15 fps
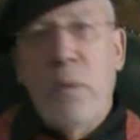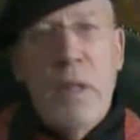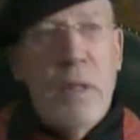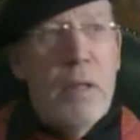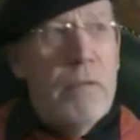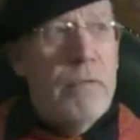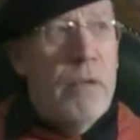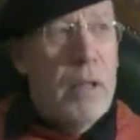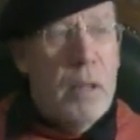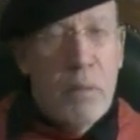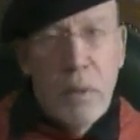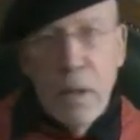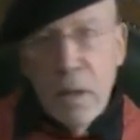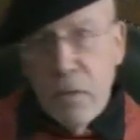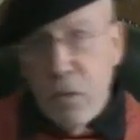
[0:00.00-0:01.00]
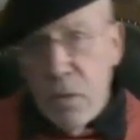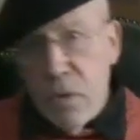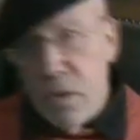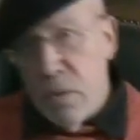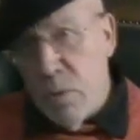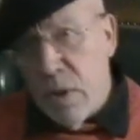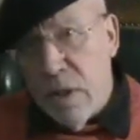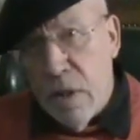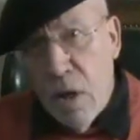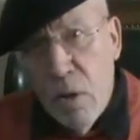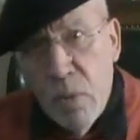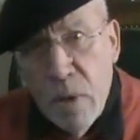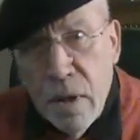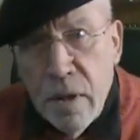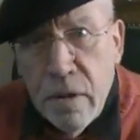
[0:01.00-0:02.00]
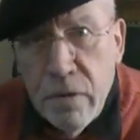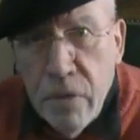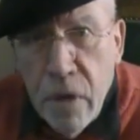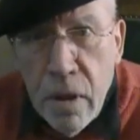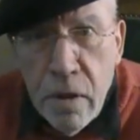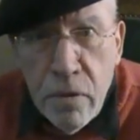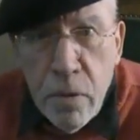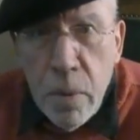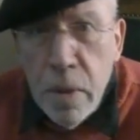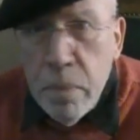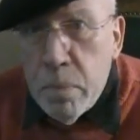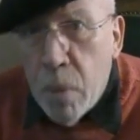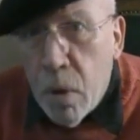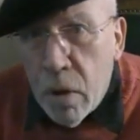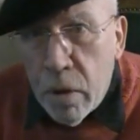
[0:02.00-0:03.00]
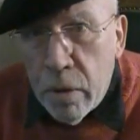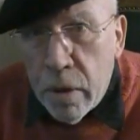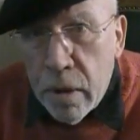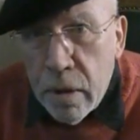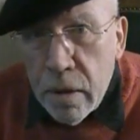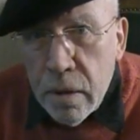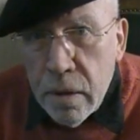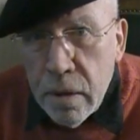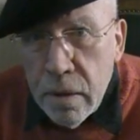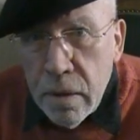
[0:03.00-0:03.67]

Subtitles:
Where do they find it? Well, of course, we know where they find it from. They borrow it.